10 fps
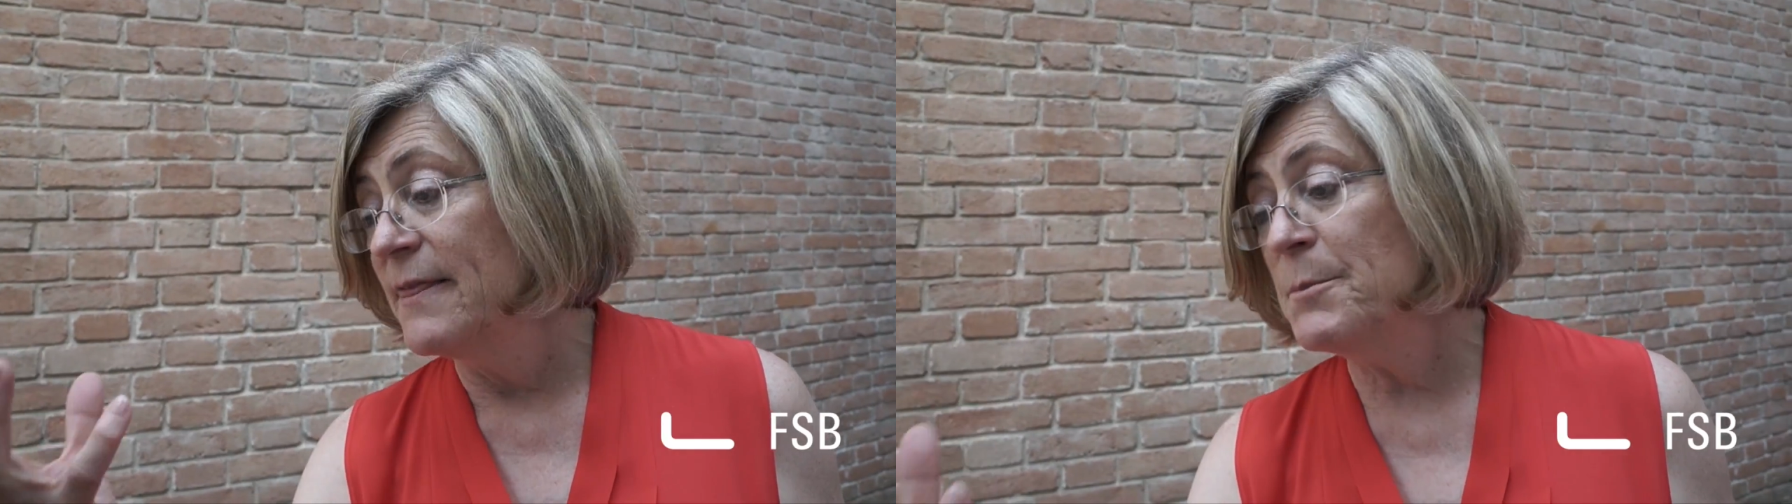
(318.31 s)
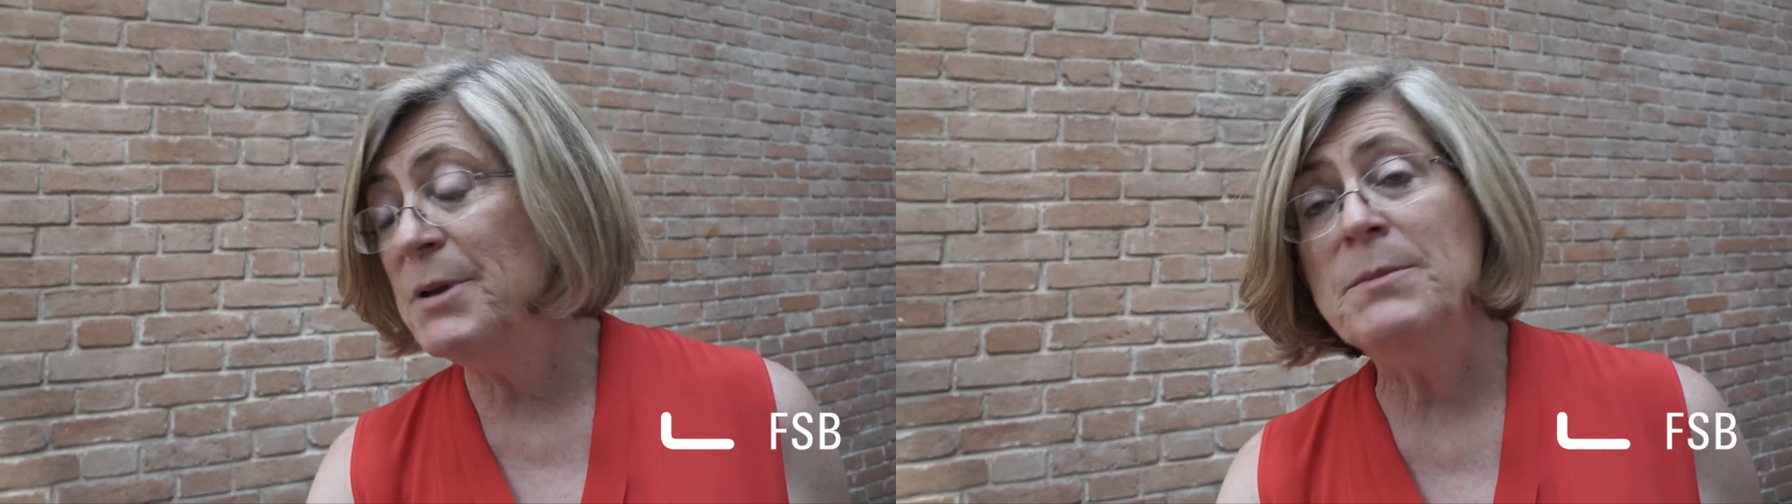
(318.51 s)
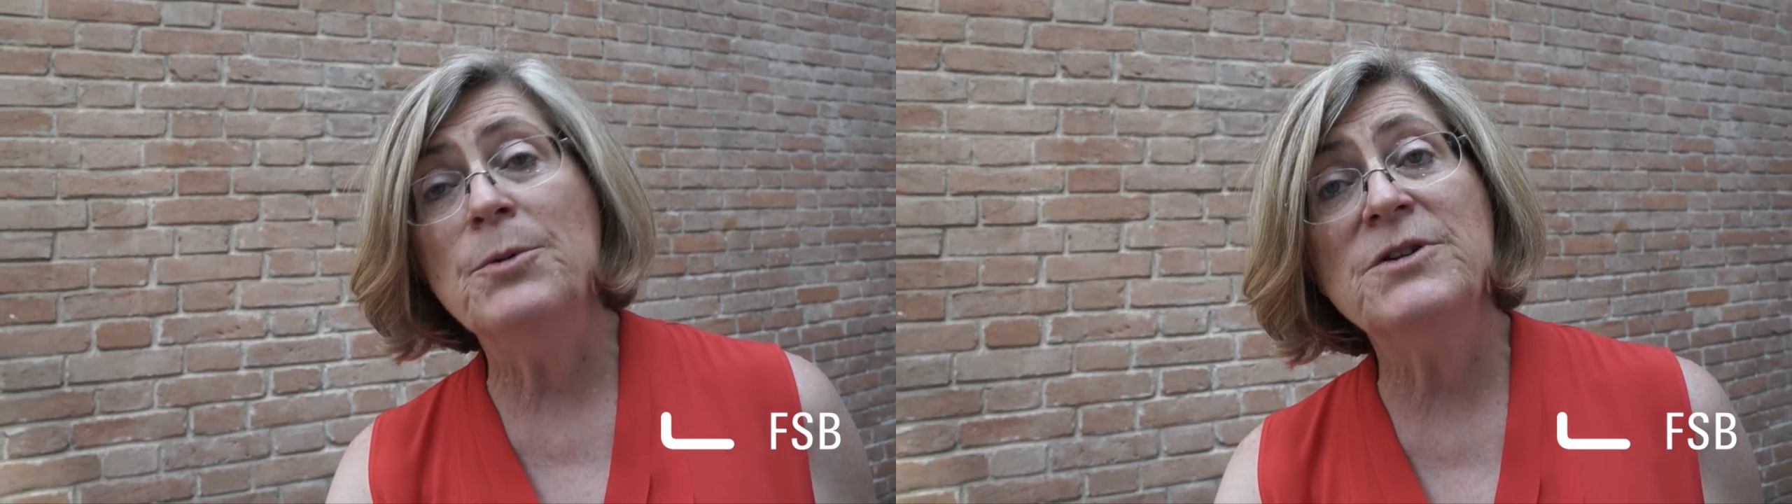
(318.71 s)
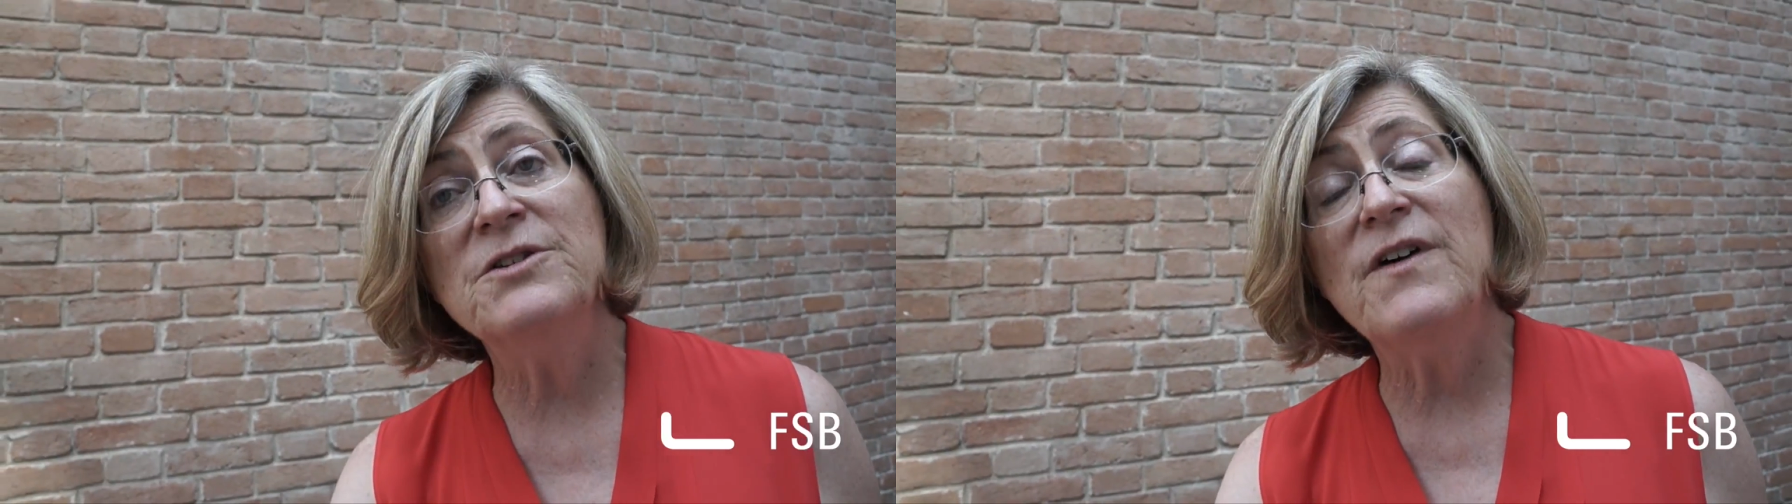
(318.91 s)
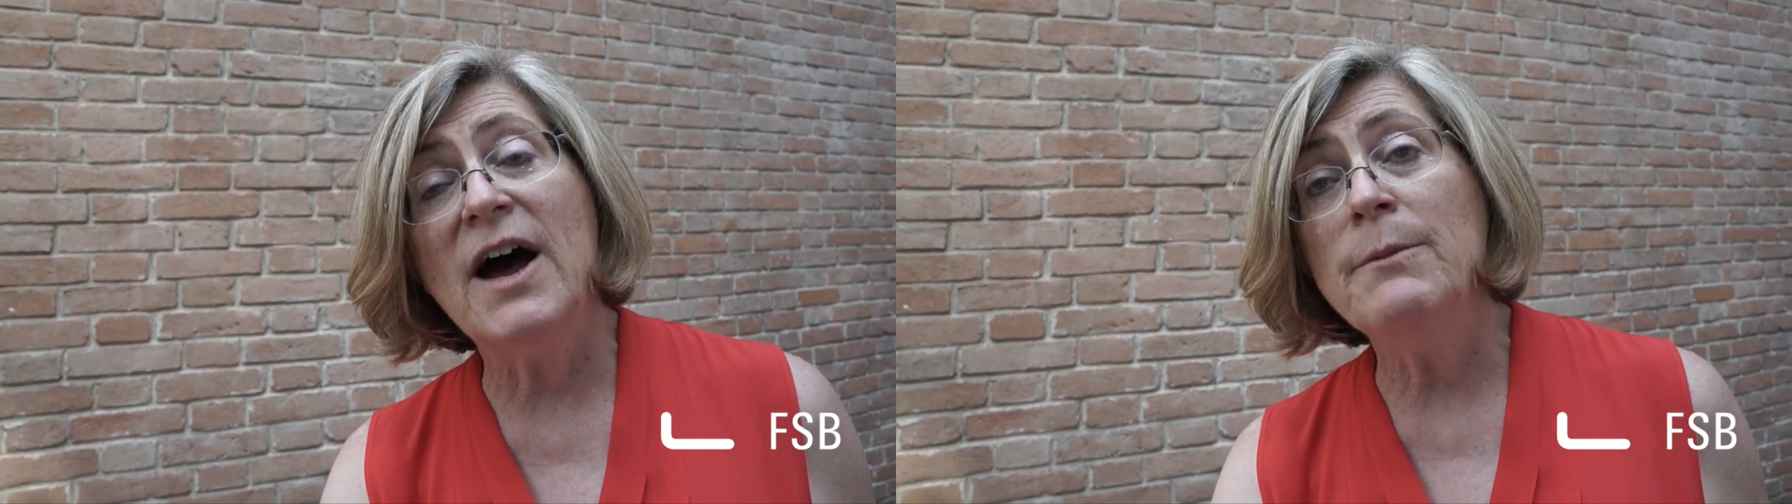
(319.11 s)
the people in
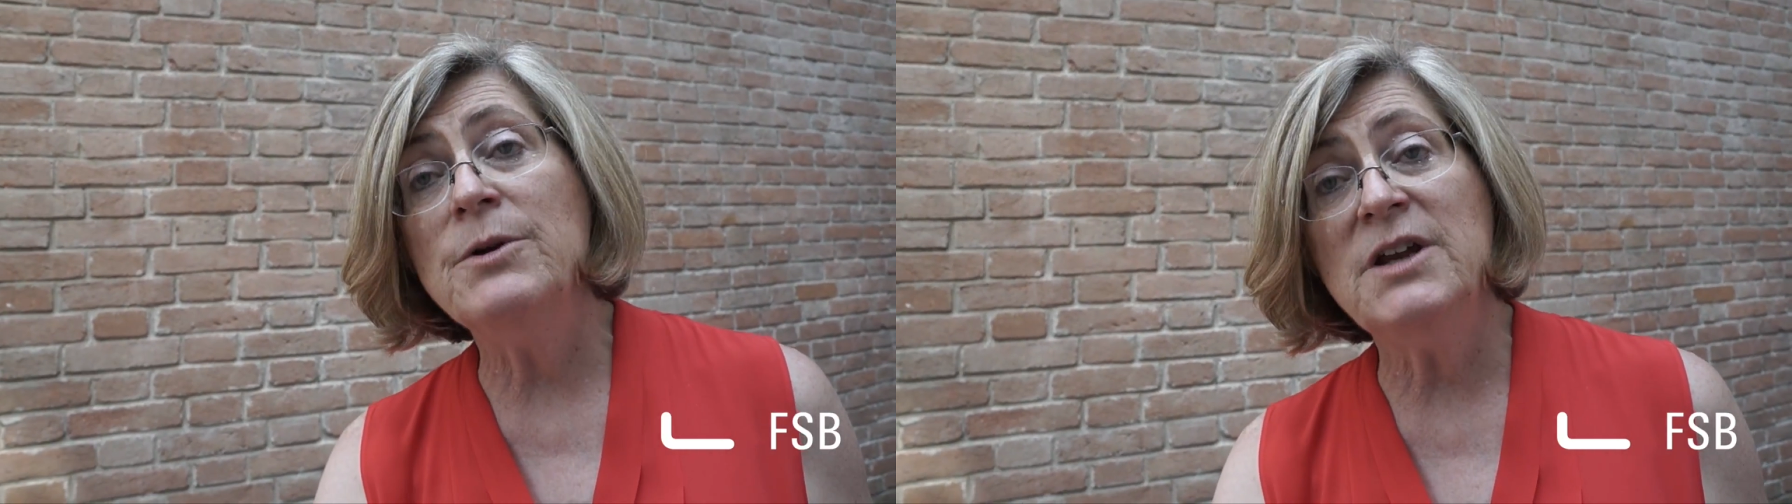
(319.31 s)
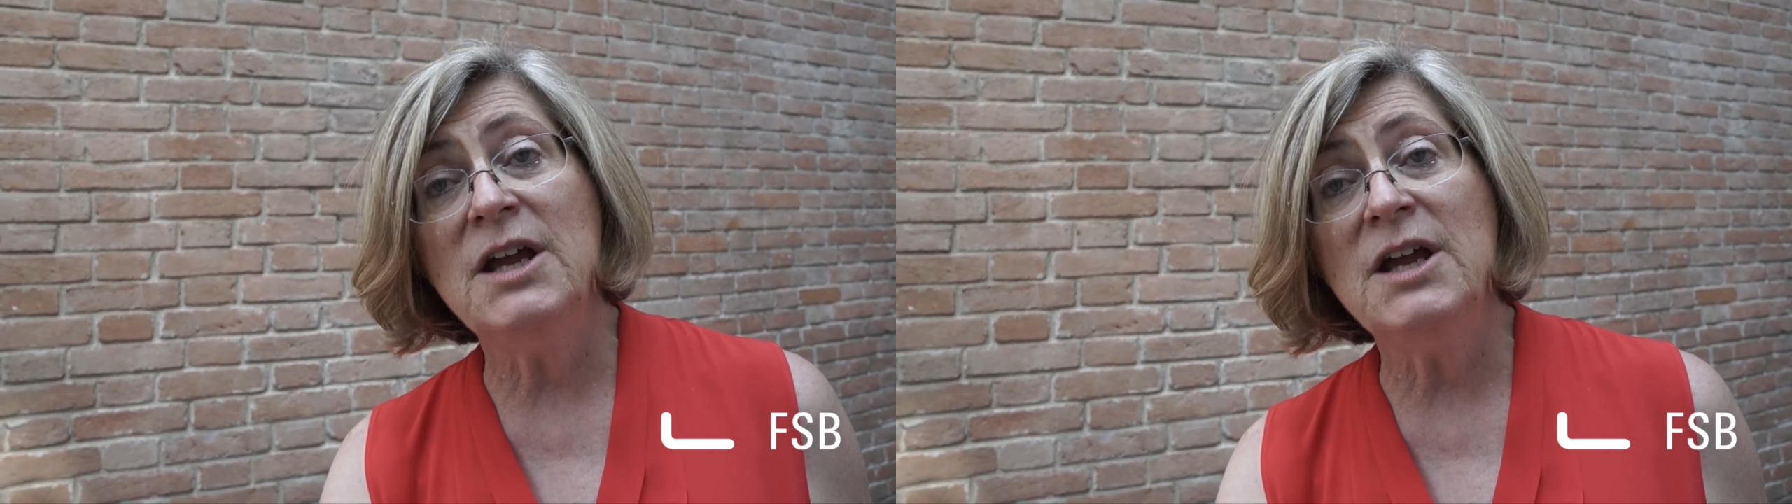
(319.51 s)
the vibrant